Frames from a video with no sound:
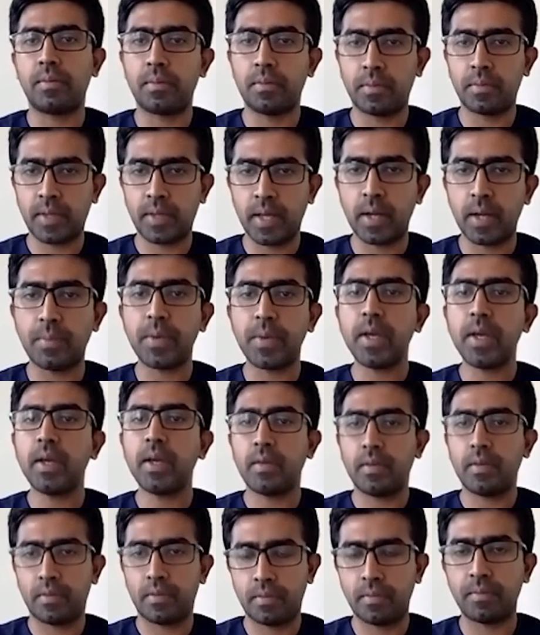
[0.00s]

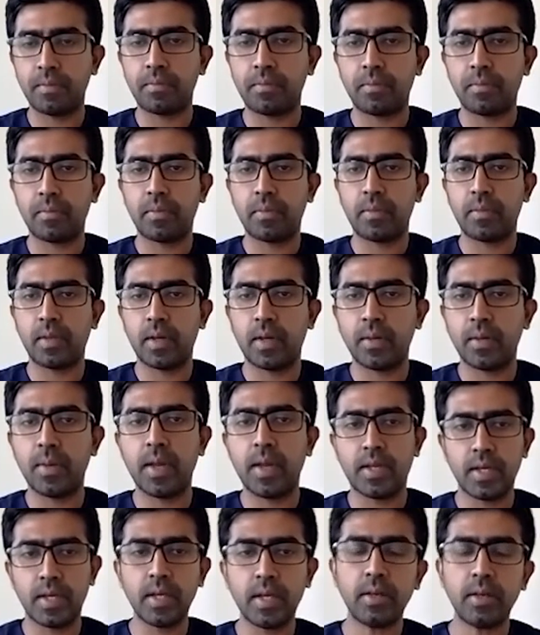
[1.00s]
therapy
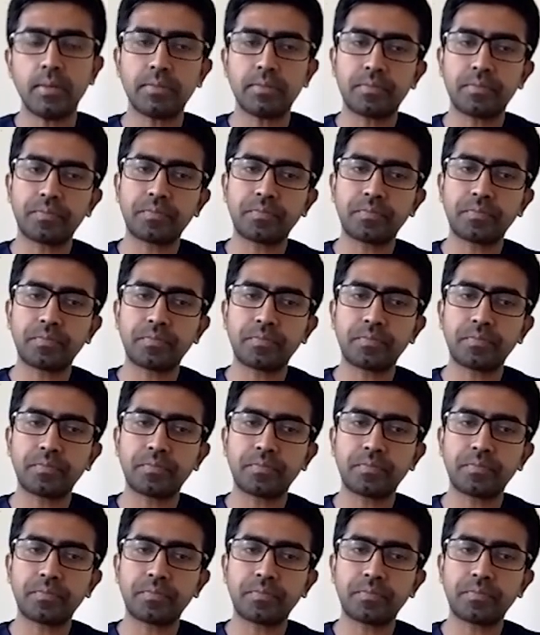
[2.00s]
imaging.